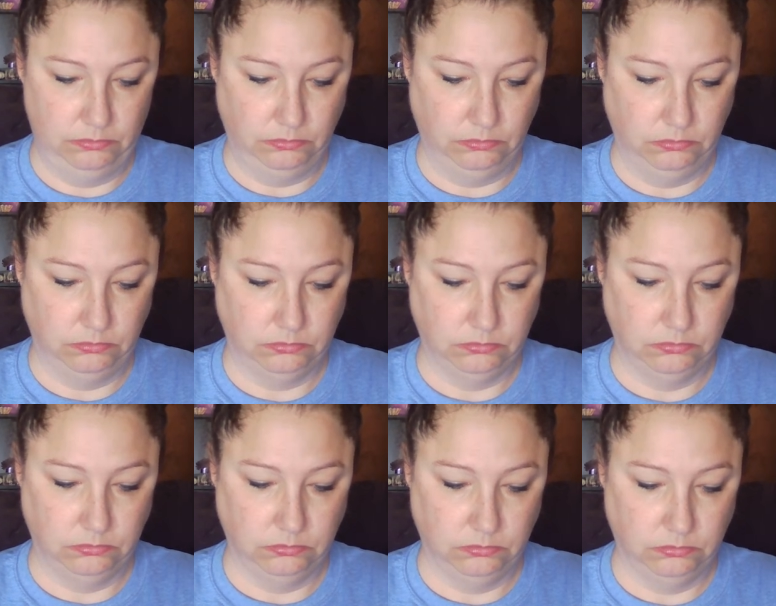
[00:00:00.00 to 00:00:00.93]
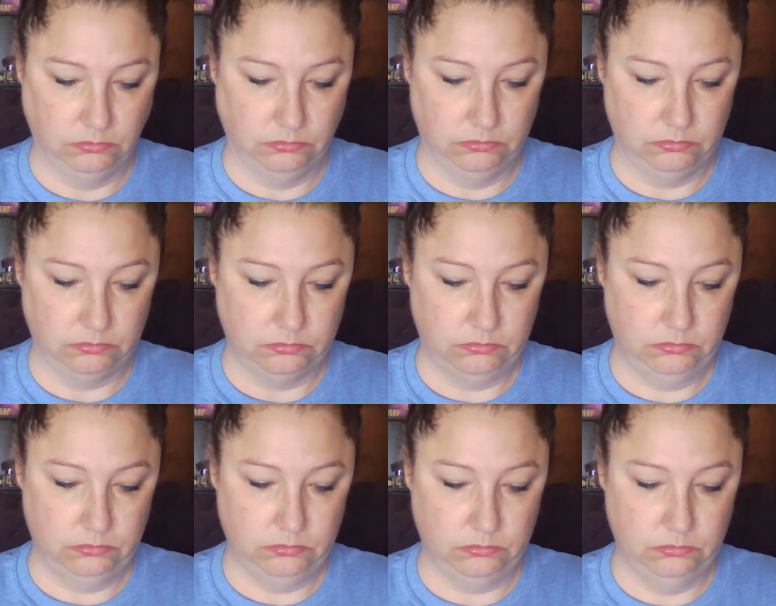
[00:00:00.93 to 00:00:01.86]

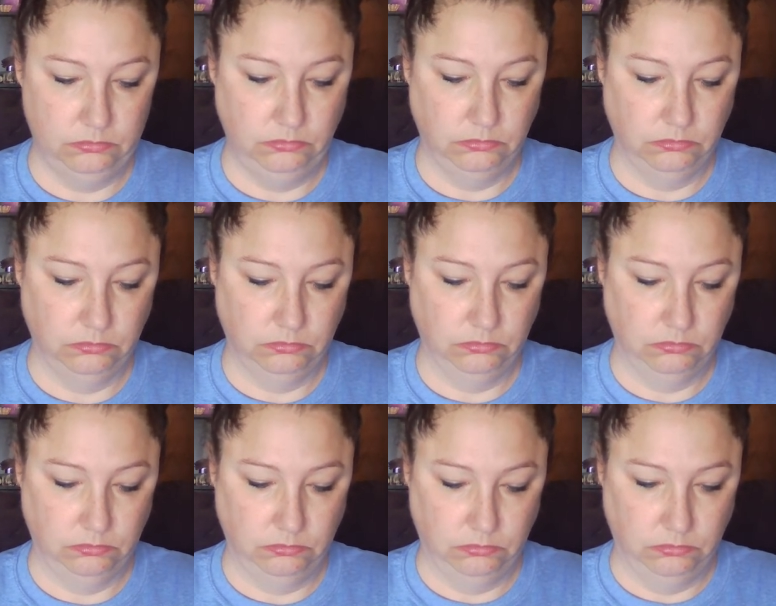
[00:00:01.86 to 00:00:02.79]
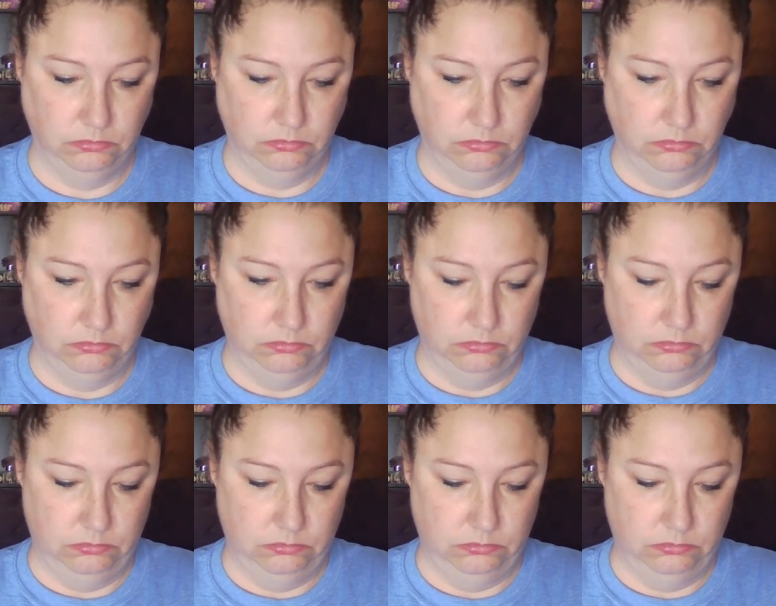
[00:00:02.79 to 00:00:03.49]
[no speech]